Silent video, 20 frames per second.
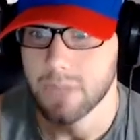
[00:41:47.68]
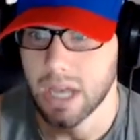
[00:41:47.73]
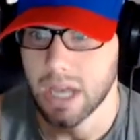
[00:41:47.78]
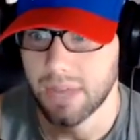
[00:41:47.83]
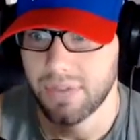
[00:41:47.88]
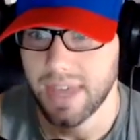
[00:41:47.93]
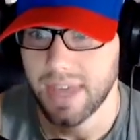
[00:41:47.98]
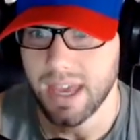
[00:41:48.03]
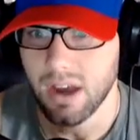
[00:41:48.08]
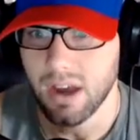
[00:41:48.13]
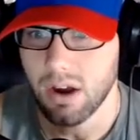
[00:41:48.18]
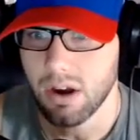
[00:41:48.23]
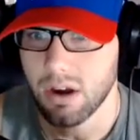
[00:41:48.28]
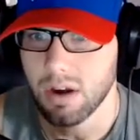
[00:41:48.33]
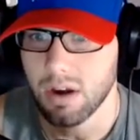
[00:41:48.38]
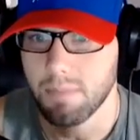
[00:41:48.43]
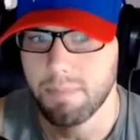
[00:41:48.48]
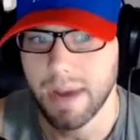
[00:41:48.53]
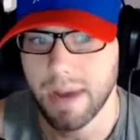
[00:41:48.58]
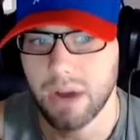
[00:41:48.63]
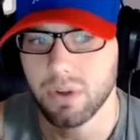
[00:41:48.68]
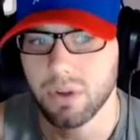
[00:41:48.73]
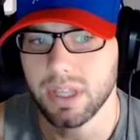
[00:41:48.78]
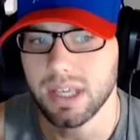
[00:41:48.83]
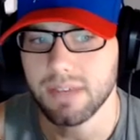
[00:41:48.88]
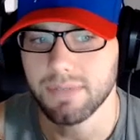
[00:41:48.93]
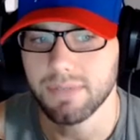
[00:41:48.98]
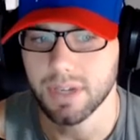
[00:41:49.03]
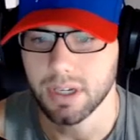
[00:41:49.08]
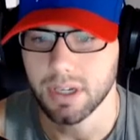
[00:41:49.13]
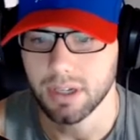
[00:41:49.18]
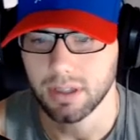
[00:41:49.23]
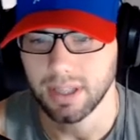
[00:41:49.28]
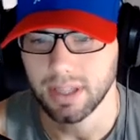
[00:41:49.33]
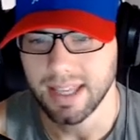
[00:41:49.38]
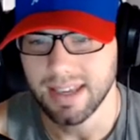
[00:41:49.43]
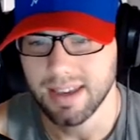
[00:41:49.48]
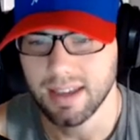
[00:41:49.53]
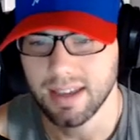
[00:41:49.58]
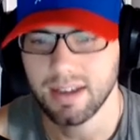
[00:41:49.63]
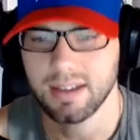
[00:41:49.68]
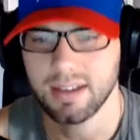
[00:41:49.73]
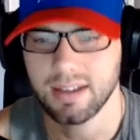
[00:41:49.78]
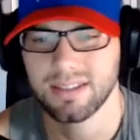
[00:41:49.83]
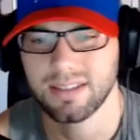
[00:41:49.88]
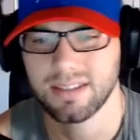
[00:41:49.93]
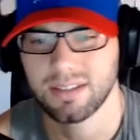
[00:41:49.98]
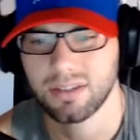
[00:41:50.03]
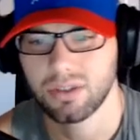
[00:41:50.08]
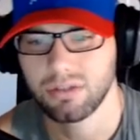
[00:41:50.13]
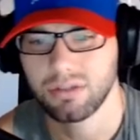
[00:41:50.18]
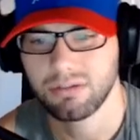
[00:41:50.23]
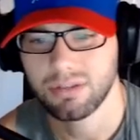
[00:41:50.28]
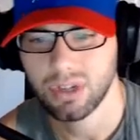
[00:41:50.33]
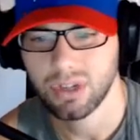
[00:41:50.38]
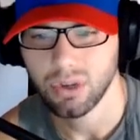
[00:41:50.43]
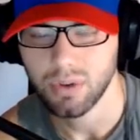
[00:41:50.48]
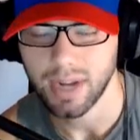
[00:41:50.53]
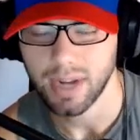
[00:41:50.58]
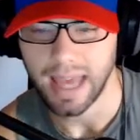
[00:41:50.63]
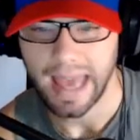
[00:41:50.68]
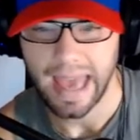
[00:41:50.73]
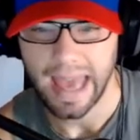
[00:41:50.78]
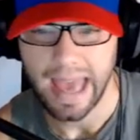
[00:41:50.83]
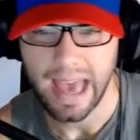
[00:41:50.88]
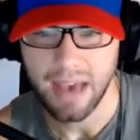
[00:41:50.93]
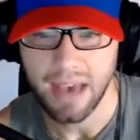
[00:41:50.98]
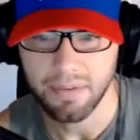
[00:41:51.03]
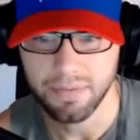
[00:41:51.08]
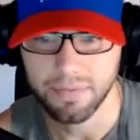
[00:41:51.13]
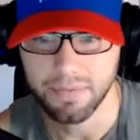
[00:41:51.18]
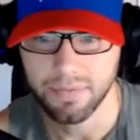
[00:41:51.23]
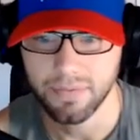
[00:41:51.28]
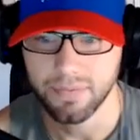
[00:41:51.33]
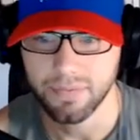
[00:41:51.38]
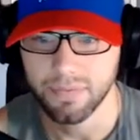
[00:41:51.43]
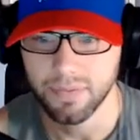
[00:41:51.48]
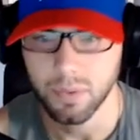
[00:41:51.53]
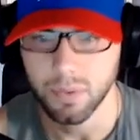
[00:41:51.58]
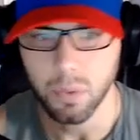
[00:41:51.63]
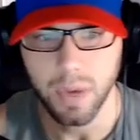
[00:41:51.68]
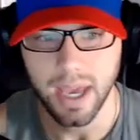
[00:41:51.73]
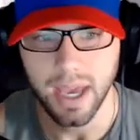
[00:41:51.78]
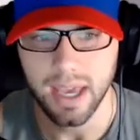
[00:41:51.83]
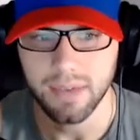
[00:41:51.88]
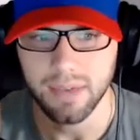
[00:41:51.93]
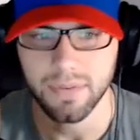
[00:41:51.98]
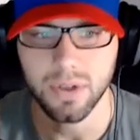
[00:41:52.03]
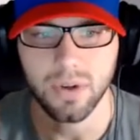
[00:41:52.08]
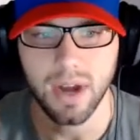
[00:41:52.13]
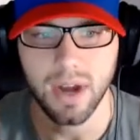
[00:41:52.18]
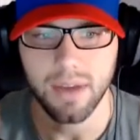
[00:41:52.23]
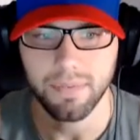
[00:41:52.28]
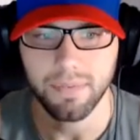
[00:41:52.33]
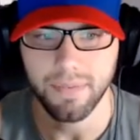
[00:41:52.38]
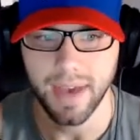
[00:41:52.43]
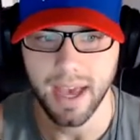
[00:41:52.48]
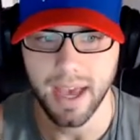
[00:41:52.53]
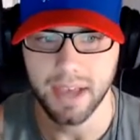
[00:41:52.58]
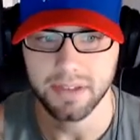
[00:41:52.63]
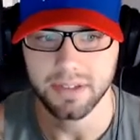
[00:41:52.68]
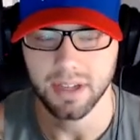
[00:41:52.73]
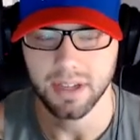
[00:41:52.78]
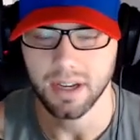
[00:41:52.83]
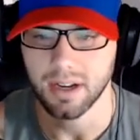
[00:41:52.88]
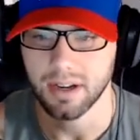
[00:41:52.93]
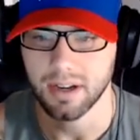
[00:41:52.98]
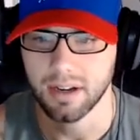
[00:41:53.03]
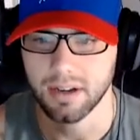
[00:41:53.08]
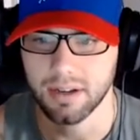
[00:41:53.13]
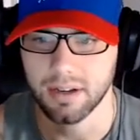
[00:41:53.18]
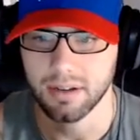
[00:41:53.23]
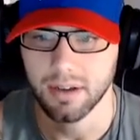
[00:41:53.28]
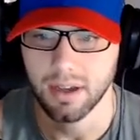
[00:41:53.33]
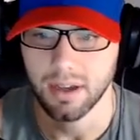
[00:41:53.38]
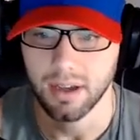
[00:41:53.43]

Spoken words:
They are about even. Lincoln is 2.5 away if you drive fast, and